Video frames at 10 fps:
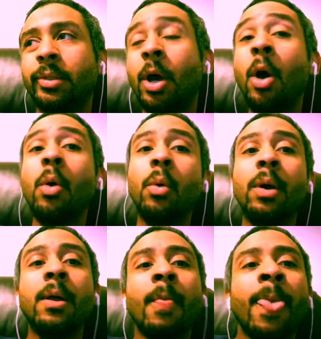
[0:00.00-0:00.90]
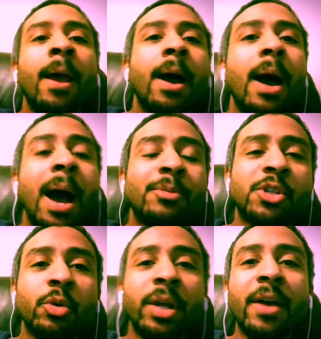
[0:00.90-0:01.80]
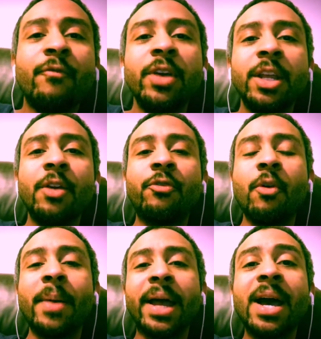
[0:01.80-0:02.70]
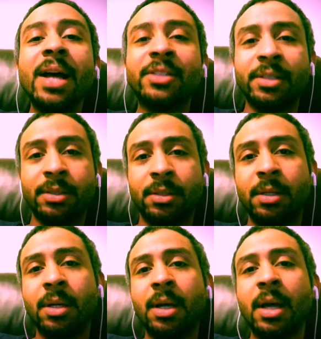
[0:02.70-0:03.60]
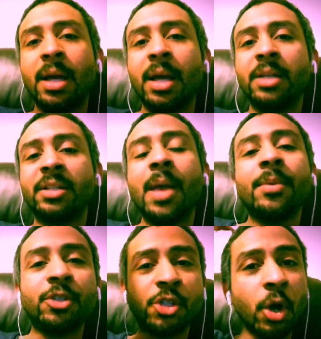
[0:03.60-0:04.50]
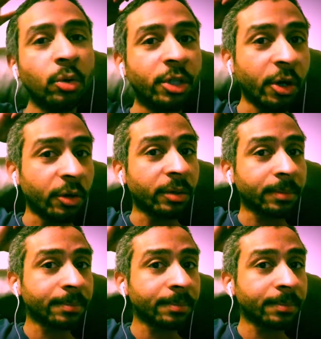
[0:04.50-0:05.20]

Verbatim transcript: Oh, I'm shooting a video for my cousin. His name is Joe Dirt.